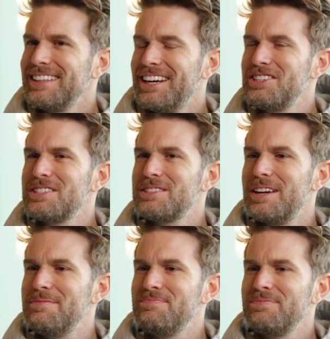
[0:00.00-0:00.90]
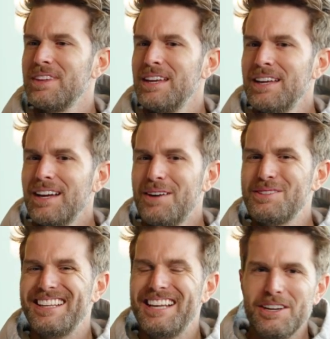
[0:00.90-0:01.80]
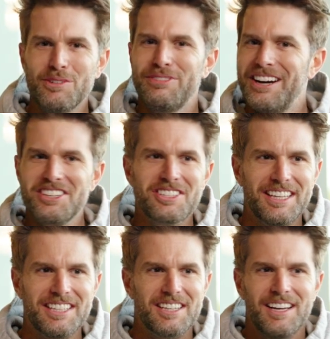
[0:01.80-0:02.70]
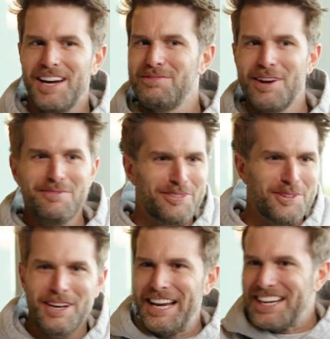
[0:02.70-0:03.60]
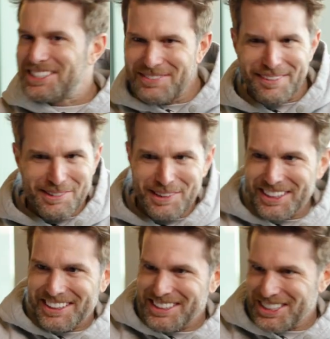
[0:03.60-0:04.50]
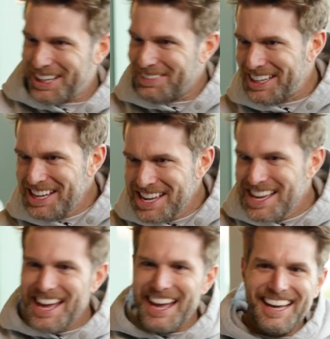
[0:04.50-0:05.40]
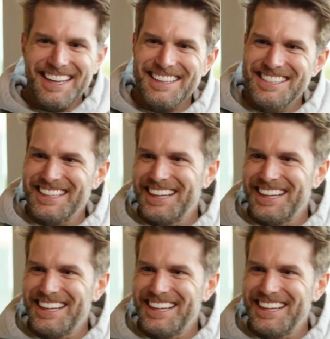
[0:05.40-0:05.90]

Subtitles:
I just, I was like the little fast kid. I'd run through the legs of everyone. Do you know what I mean?